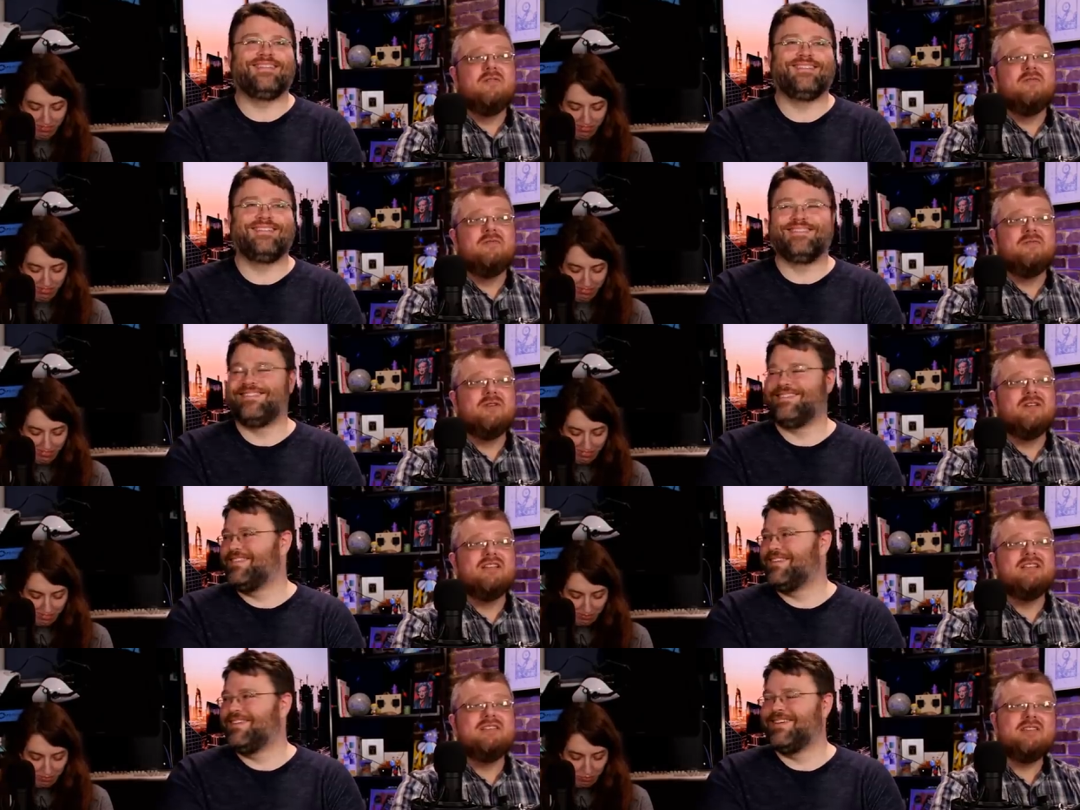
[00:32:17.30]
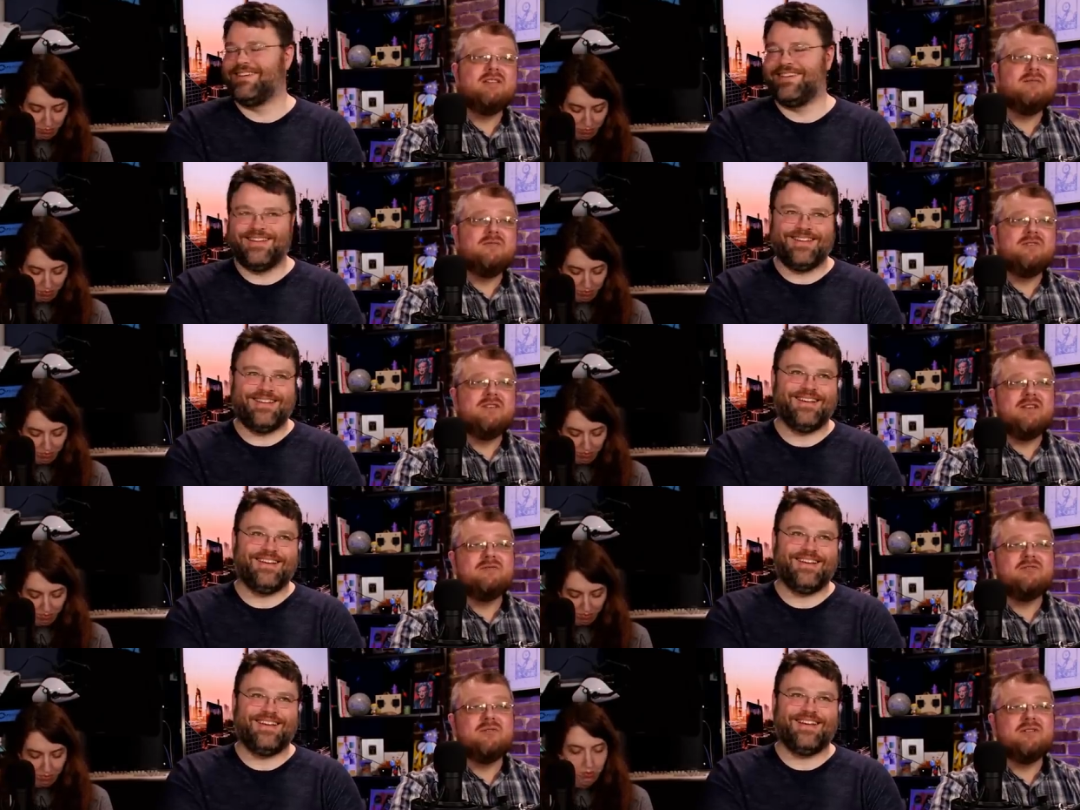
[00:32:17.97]
Speaker 1: Friendly tip for
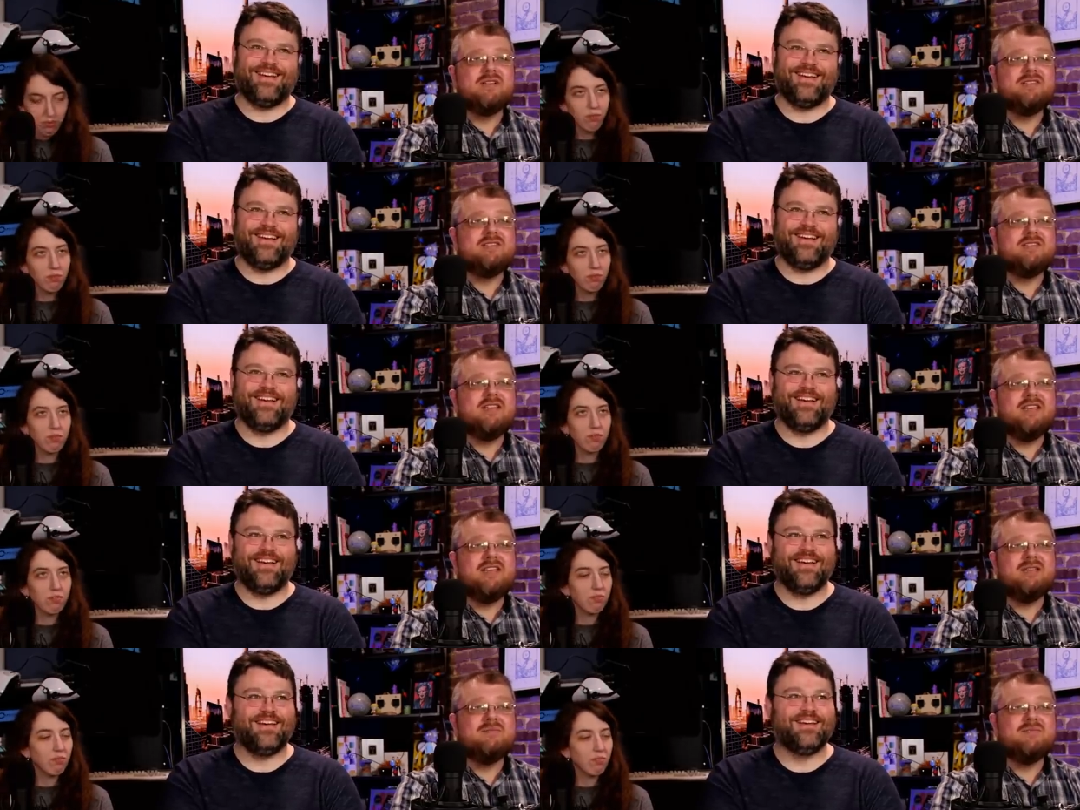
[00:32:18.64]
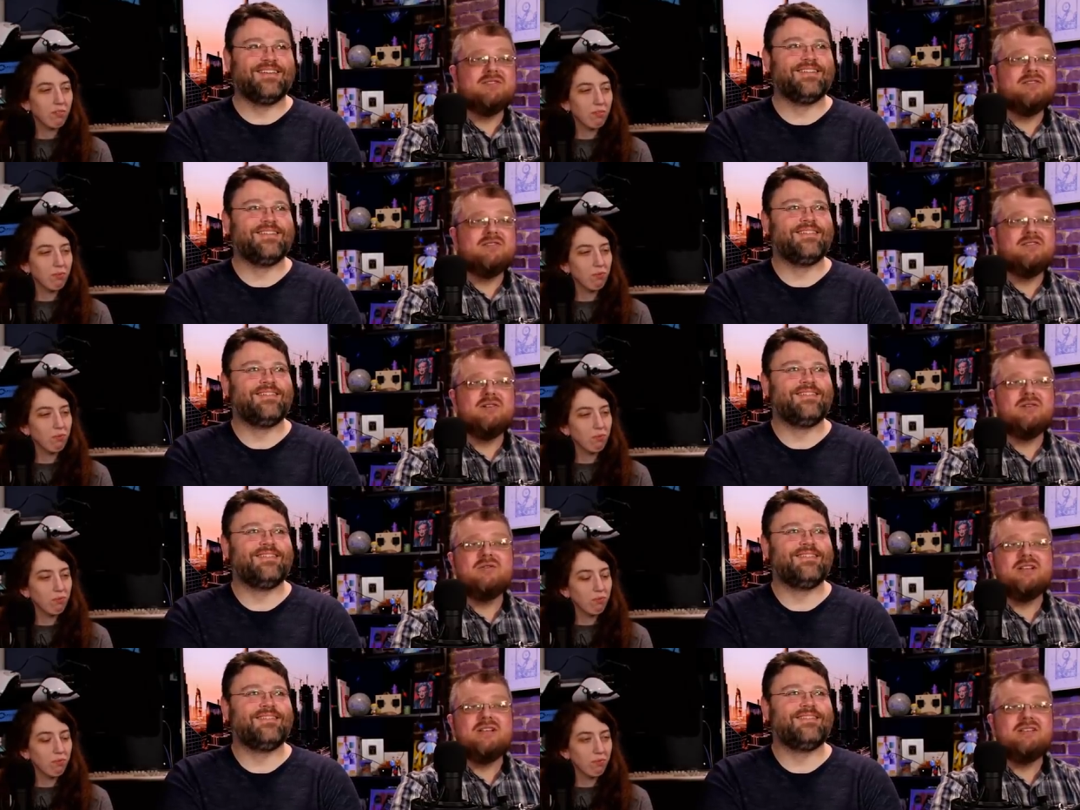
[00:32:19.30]
devs showcasing games:
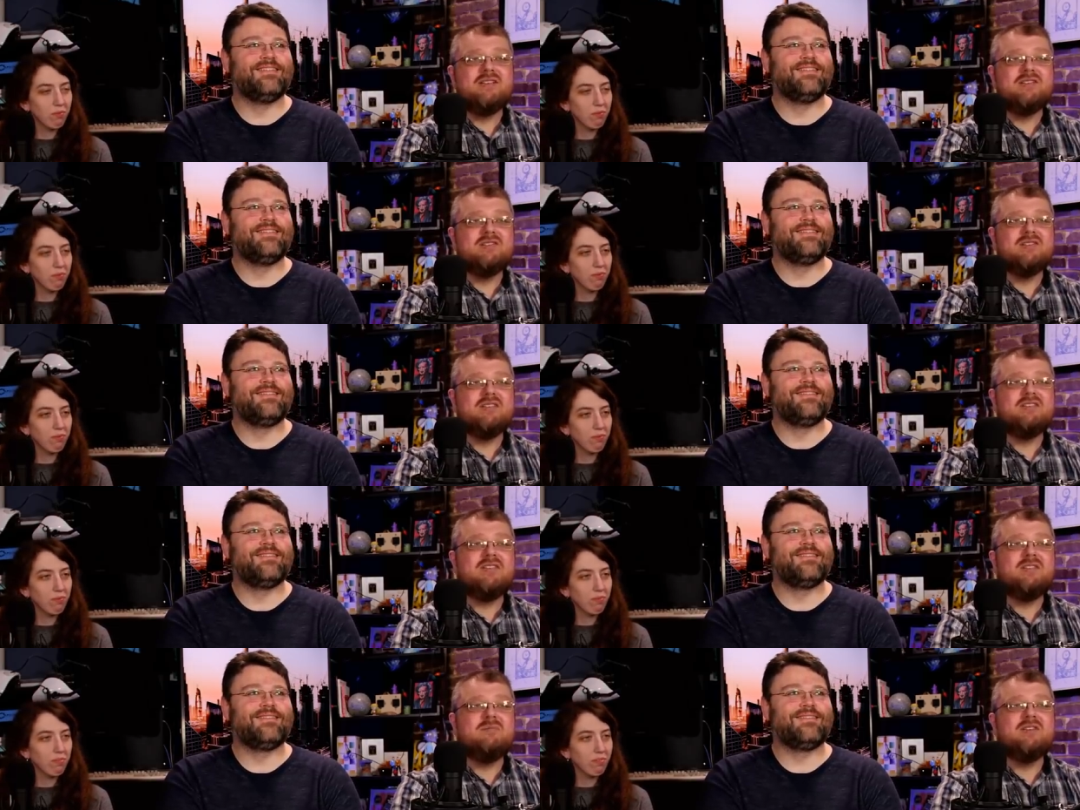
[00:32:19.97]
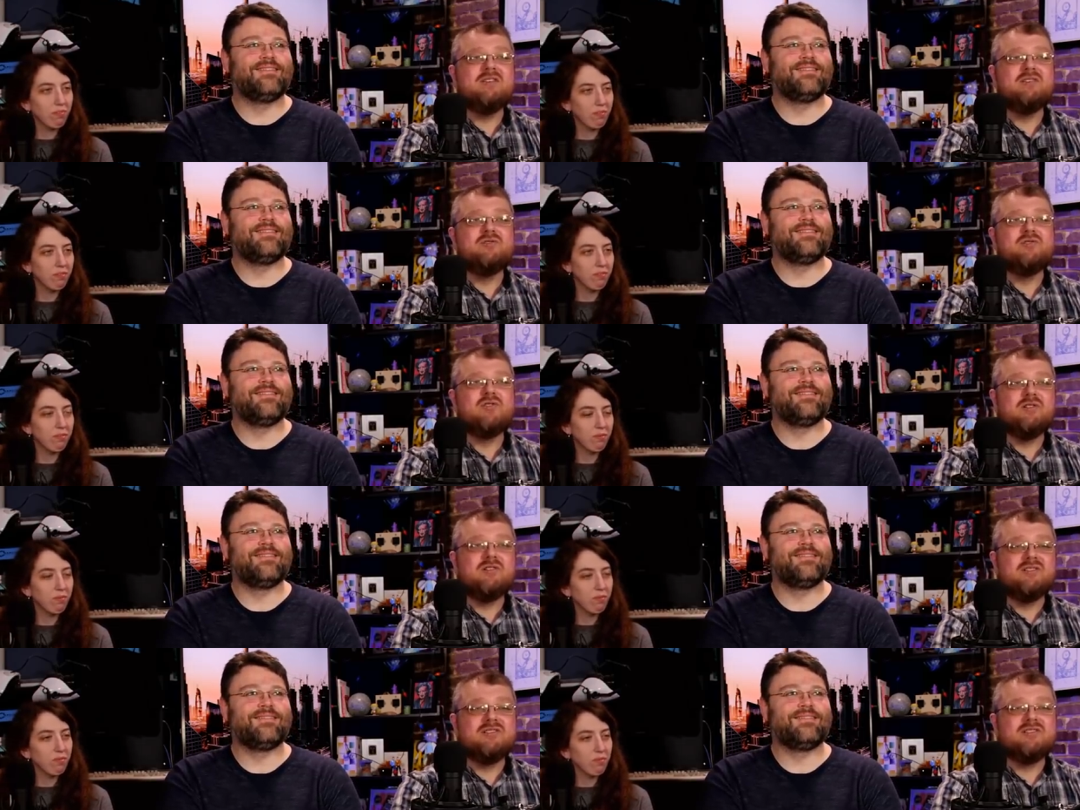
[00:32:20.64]
Don't intentionally team kill a
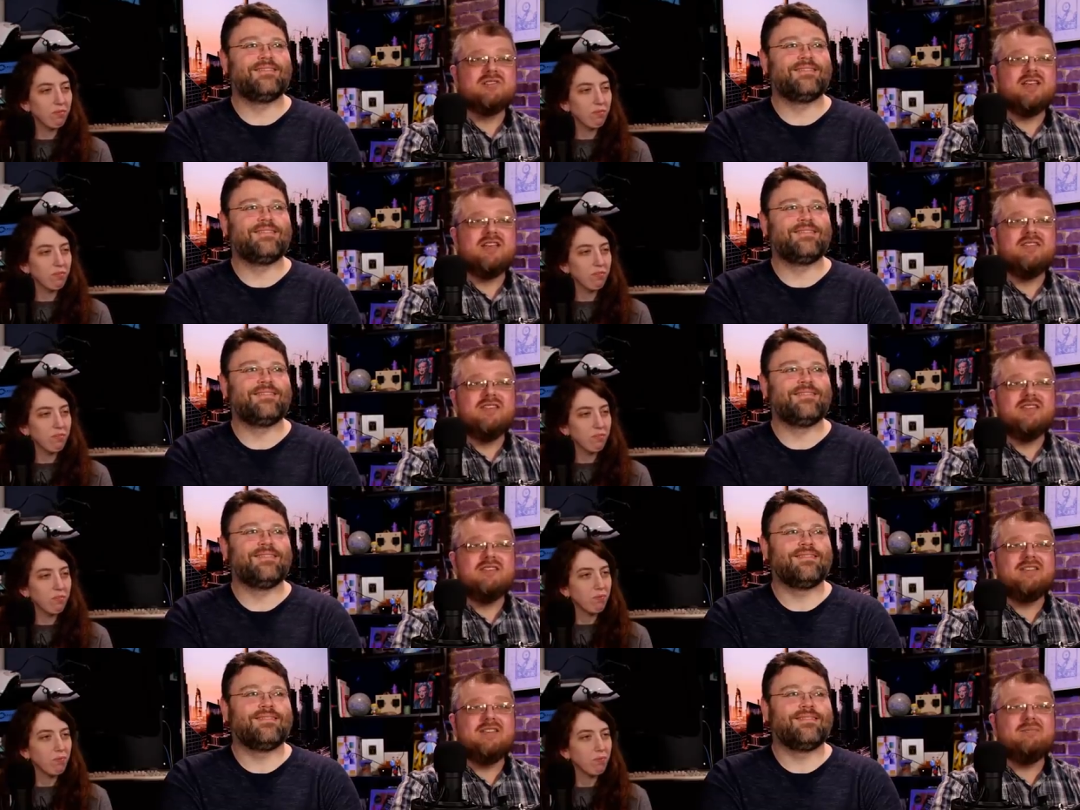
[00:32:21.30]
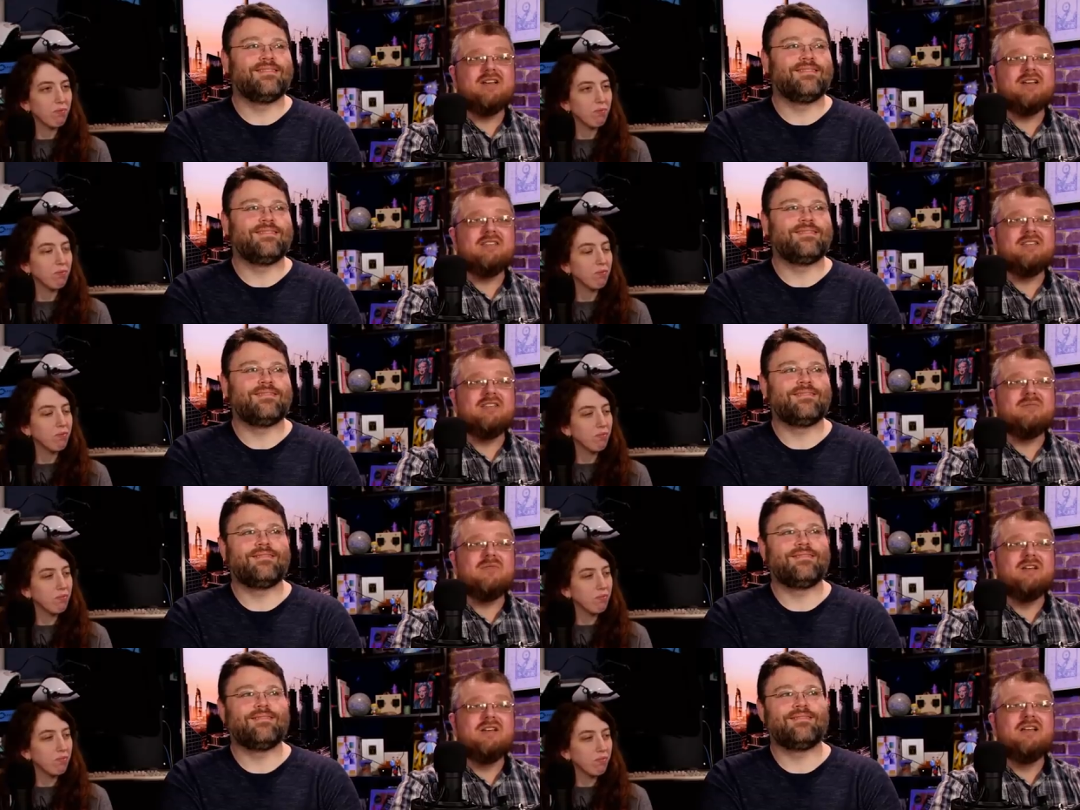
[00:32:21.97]
journalist and then teabag
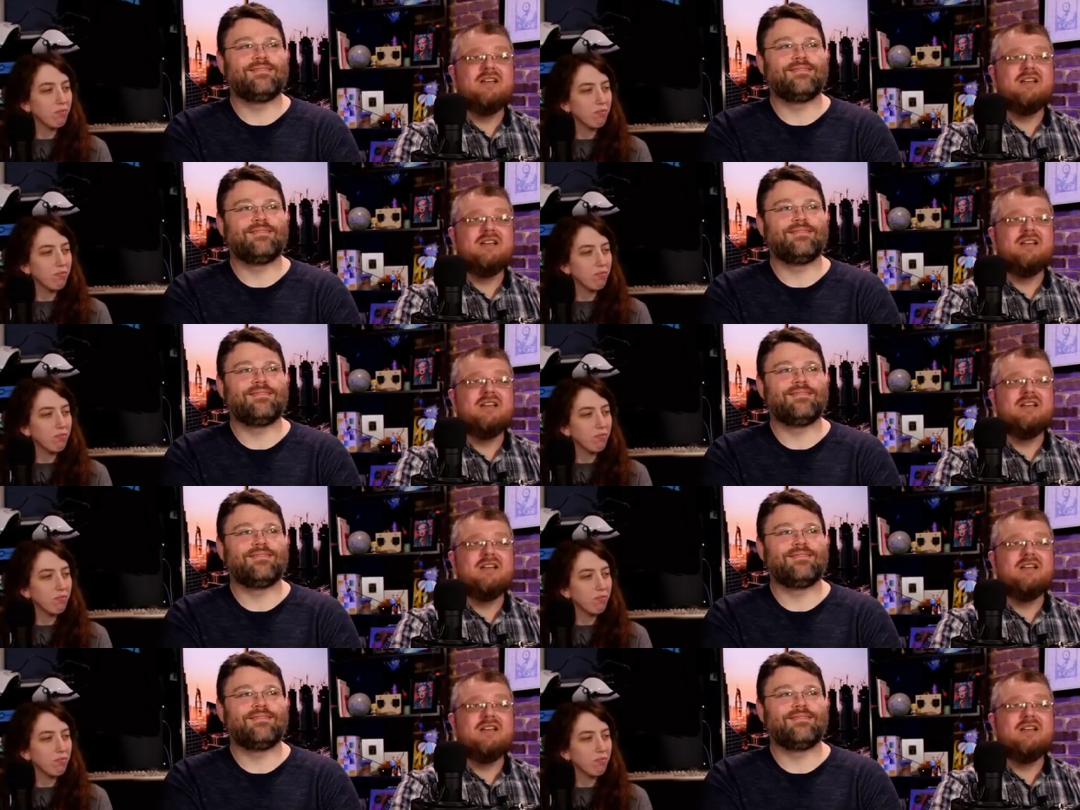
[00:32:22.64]
them,